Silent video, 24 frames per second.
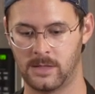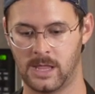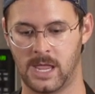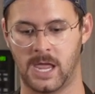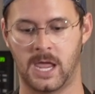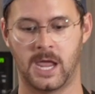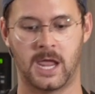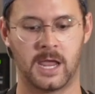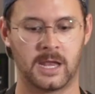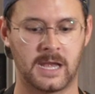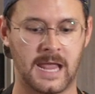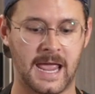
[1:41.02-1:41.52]

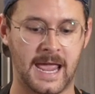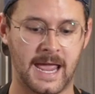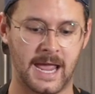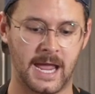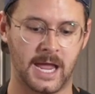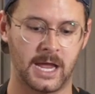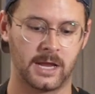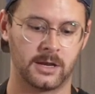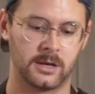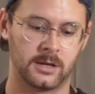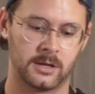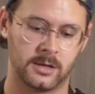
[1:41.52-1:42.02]
and
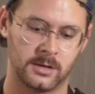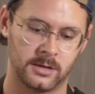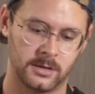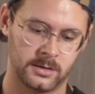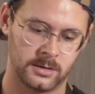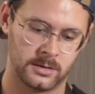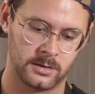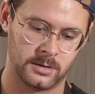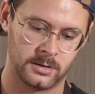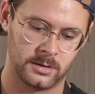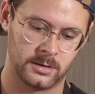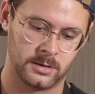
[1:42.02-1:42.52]
add
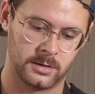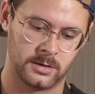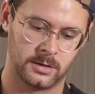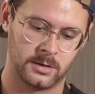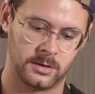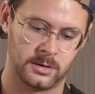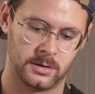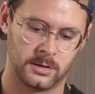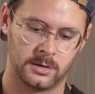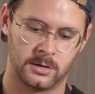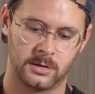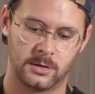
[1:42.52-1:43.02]

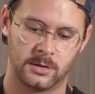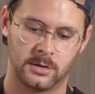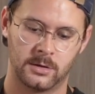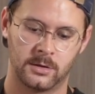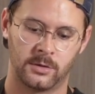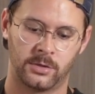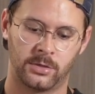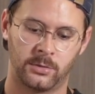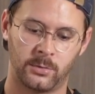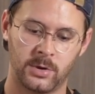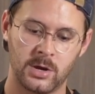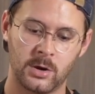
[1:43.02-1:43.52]

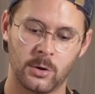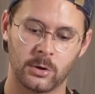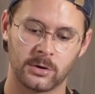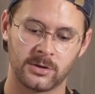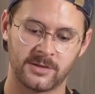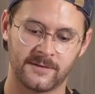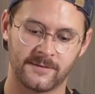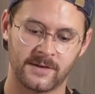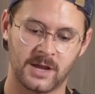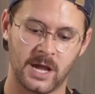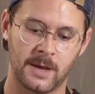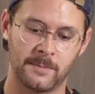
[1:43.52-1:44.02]

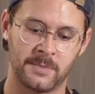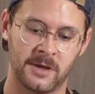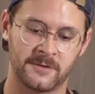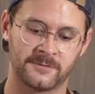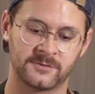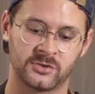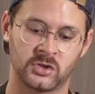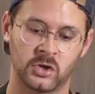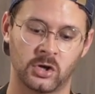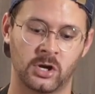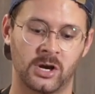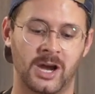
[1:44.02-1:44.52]
3/4 cup of
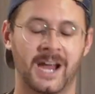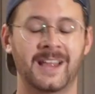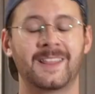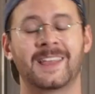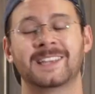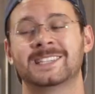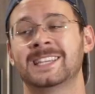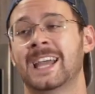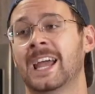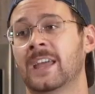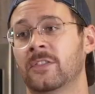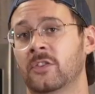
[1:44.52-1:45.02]
sugar. I
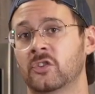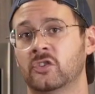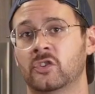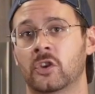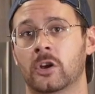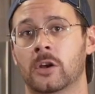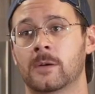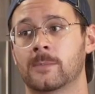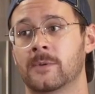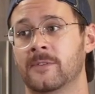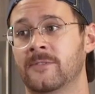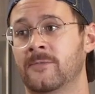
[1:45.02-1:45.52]
like to add the
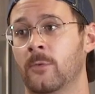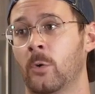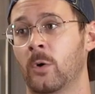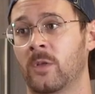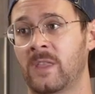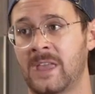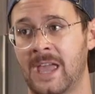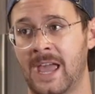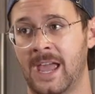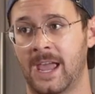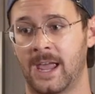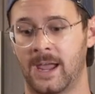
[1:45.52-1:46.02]
sugar before
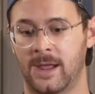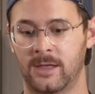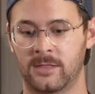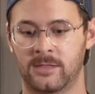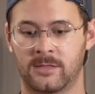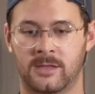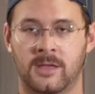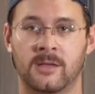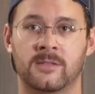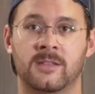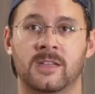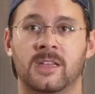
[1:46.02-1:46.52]
the
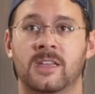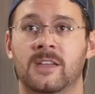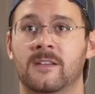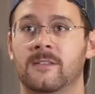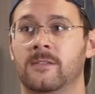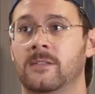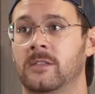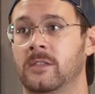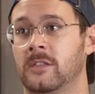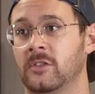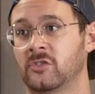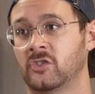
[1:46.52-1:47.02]
eggs because it
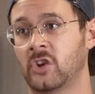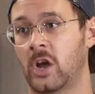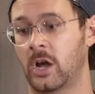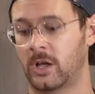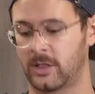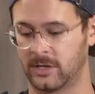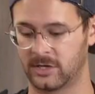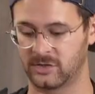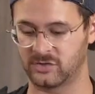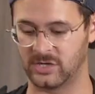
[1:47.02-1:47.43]
gives the chocolate a